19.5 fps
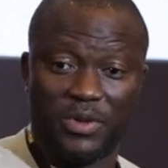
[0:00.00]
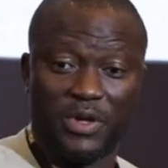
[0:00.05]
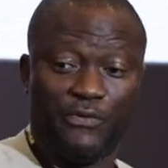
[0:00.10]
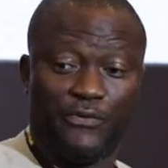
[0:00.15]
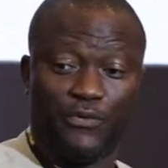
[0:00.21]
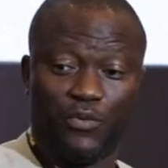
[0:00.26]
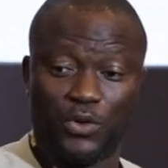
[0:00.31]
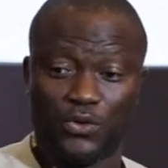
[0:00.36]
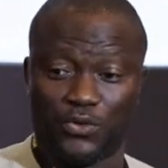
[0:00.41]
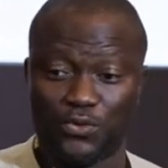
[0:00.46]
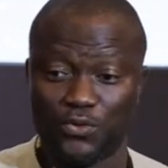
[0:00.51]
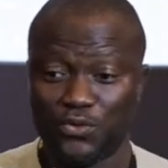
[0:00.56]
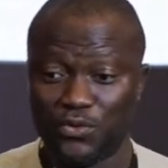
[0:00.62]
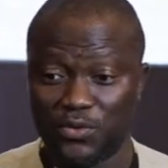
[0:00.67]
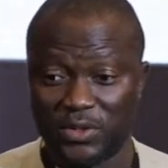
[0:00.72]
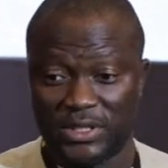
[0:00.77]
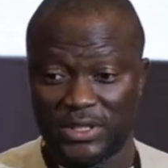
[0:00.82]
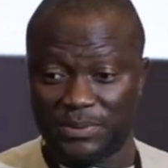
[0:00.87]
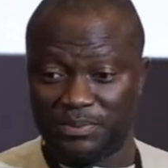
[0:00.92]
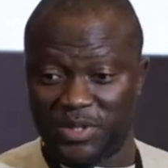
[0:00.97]
if you want to do
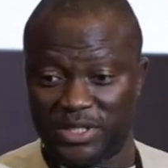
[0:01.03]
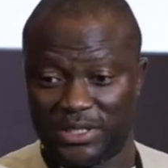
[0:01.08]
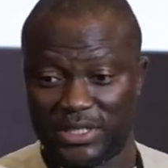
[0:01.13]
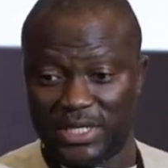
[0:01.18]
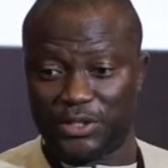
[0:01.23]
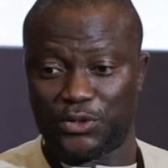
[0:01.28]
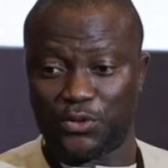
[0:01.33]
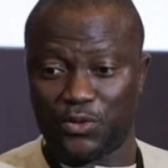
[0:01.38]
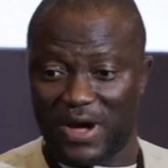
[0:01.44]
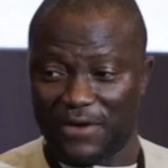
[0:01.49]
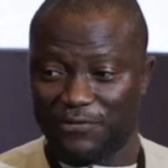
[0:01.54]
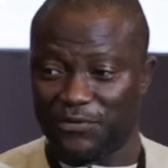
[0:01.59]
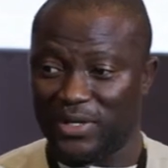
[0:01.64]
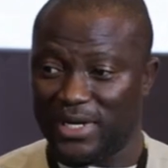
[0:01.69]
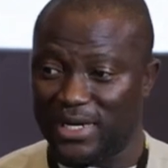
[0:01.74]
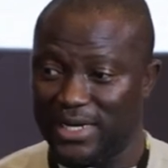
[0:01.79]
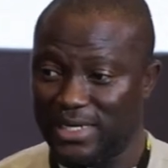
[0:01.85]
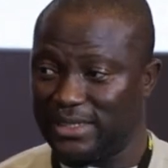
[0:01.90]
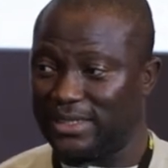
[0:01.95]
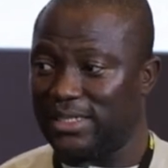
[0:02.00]
business, you have to
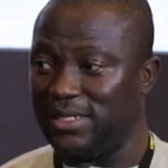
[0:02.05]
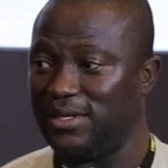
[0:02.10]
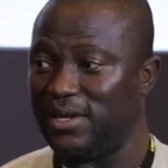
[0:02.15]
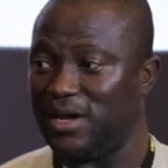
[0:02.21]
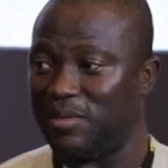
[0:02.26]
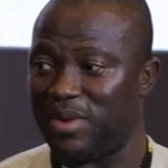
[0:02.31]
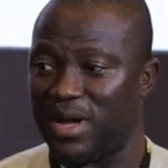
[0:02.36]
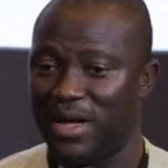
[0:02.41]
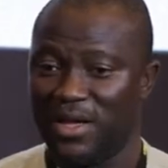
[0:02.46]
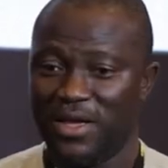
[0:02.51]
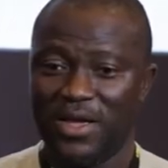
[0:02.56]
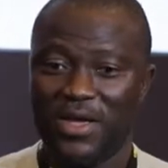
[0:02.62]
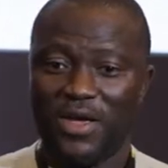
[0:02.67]
get a TIN number.